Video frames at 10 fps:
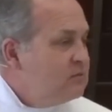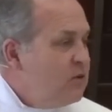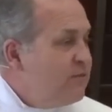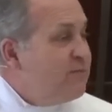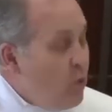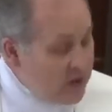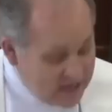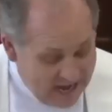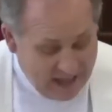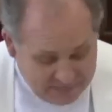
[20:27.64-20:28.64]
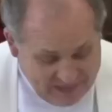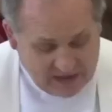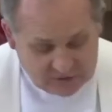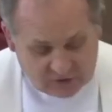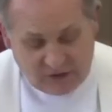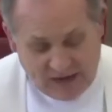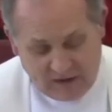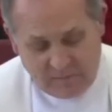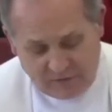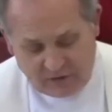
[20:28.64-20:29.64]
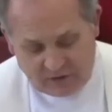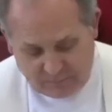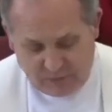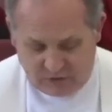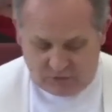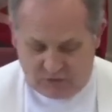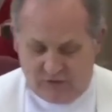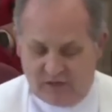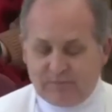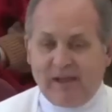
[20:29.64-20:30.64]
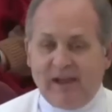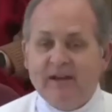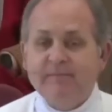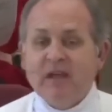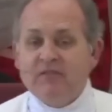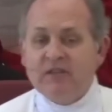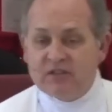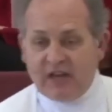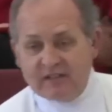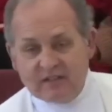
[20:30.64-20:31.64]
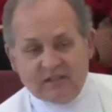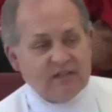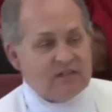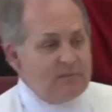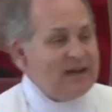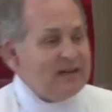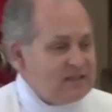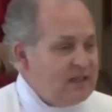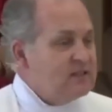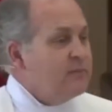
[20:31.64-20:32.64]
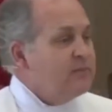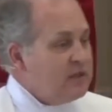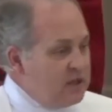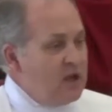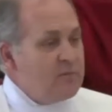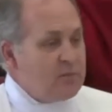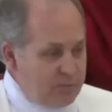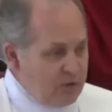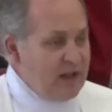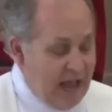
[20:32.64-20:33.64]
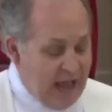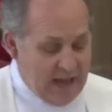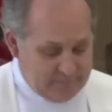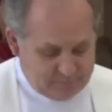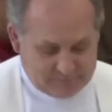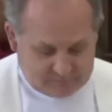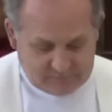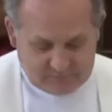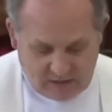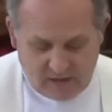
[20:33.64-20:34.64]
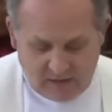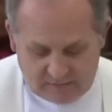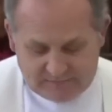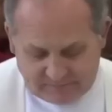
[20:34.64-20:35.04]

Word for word: with 49,000 United Methodist preachers on this planet, the chances that somebody said something dumb are pretty high. All right?